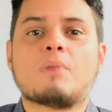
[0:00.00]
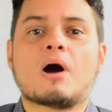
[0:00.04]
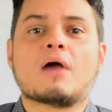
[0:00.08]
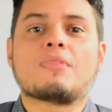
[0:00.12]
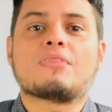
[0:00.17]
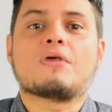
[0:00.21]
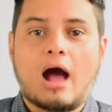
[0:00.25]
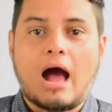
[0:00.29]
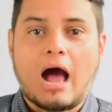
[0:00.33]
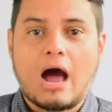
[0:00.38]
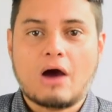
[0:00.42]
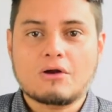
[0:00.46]

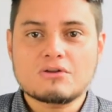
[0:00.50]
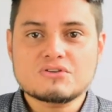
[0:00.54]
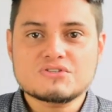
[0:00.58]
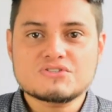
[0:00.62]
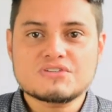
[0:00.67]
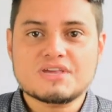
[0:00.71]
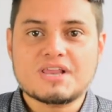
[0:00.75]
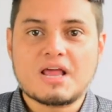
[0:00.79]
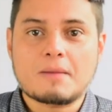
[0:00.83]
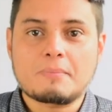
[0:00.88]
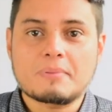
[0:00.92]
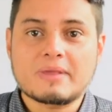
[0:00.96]
but
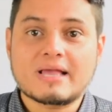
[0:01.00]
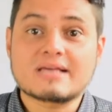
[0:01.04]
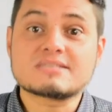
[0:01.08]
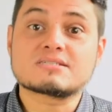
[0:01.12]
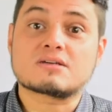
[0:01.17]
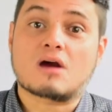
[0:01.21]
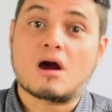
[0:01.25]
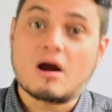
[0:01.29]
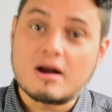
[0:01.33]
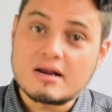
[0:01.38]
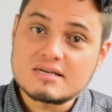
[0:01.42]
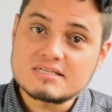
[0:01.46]
out-of-state applicants
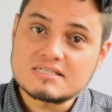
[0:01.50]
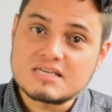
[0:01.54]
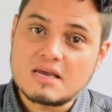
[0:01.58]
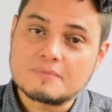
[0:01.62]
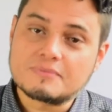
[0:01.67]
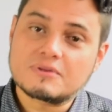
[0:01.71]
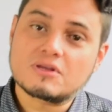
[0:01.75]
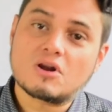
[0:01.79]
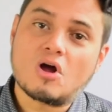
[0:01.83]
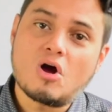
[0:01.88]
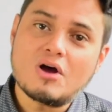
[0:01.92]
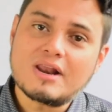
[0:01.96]
are
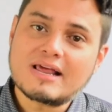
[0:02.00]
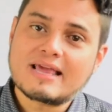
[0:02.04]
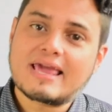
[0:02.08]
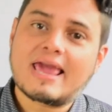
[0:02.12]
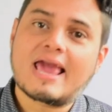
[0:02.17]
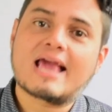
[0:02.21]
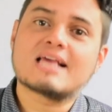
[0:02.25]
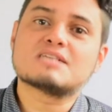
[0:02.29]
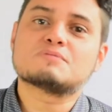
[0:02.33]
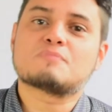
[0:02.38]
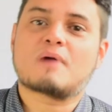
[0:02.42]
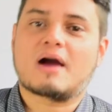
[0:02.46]
accepted on a
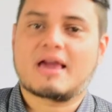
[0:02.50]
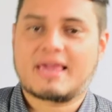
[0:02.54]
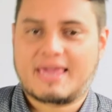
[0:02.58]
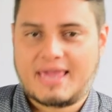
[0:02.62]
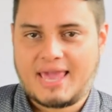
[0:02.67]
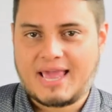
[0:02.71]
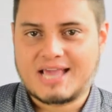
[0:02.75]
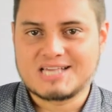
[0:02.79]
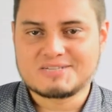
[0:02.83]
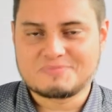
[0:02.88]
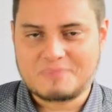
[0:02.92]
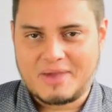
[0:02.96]

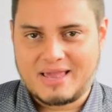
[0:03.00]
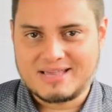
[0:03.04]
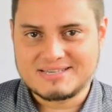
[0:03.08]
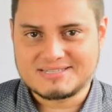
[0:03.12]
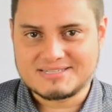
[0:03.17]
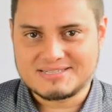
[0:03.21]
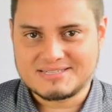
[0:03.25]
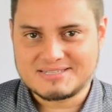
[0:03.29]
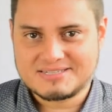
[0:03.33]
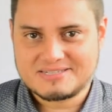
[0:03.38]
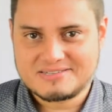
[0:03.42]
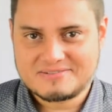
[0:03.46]
case-by-case -case
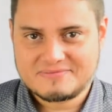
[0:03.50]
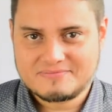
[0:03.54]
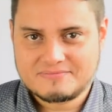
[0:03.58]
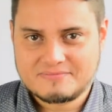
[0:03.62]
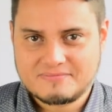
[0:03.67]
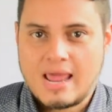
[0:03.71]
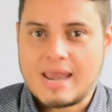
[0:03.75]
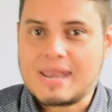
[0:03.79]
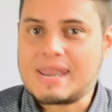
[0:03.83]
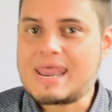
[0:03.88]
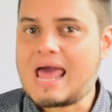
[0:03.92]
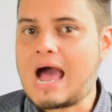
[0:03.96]
basis.
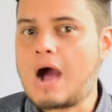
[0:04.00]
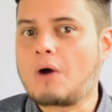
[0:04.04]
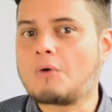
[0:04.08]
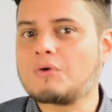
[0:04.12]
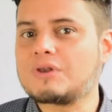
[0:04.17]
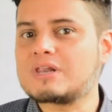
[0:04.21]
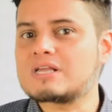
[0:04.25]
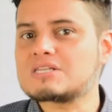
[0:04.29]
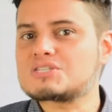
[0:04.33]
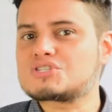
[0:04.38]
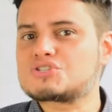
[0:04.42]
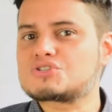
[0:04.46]
Now,
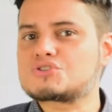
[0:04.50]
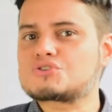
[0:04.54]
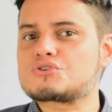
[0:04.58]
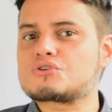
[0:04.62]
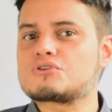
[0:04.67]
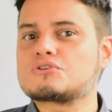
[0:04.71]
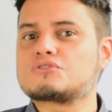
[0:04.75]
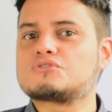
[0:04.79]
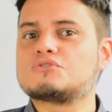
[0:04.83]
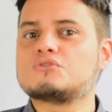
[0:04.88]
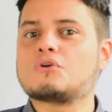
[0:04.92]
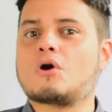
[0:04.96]
let's
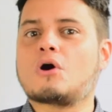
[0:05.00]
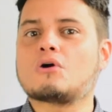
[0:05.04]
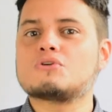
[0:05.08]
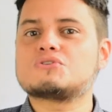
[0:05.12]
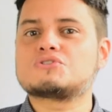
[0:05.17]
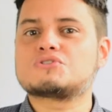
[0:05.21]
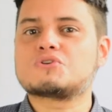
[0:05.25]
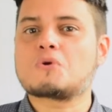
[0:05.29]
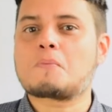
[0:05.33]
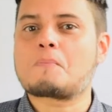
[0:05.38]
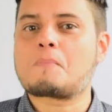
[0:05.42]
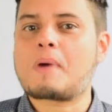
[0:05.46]
turn to
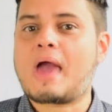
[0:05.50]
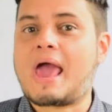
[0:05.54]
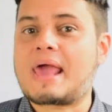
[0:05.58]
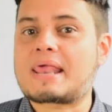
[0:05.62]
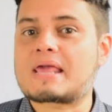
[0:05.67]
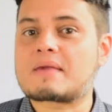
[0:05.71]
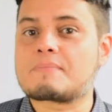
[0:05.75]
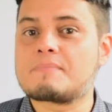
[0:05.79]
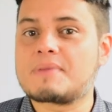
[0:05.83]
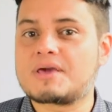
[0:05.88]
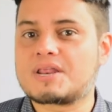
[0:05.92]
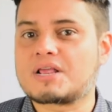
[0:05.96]

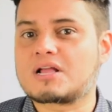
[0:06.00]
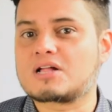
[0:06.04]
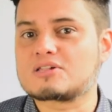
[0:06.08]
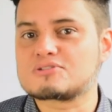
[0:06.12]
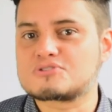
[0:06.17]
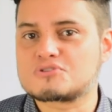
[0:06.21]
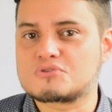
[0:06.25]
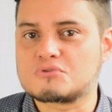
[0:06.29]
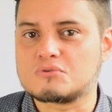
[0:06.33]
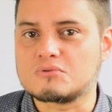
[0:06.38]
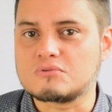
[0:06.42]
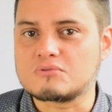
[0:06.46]
osteopathic medical
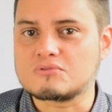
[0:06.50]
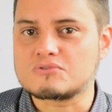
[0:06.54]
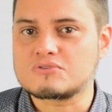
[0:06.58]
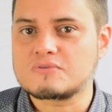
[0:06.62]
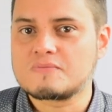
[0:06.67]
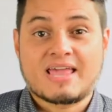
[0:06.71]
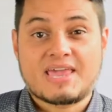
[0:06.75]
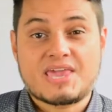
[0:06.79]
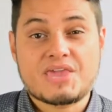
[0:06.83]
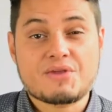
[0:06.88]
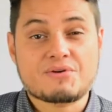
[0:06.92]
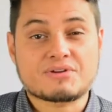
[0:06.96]

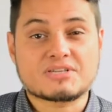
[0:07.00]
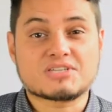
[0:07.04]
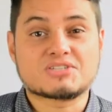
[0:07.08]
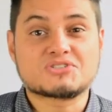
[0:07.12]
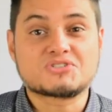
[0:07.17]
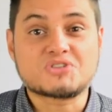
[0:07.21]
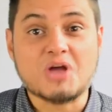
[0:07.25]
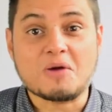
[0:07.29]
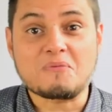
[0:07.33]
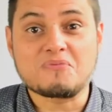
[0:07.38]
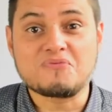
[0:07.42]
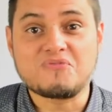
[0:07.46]
schools. Here are the
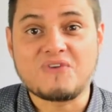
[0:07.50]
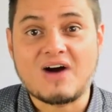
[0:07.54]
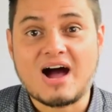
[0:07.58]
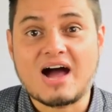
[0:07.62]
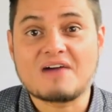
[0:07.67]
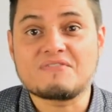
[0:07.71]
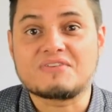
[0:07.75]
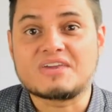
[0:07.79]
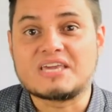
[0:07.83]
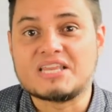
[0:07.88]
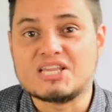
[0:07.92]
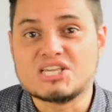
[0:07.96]
top
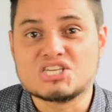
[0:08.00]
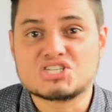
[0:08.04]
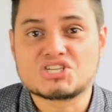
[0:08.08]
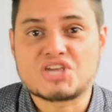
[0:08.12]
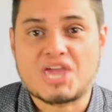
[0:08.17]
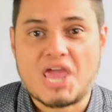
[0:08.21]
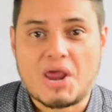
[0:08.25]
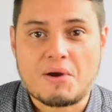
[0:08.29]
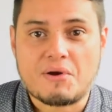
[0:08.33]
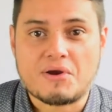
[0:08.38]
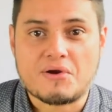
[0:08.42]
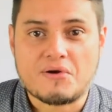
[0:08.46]
five in each
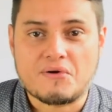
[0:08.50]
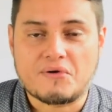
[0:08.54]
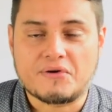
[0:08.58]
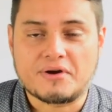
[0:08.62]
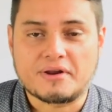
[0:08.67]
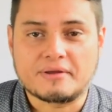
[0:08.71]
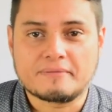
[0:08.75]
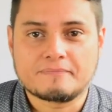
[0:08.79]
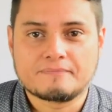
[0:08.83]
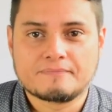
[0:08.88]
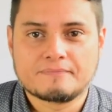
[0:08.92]
category.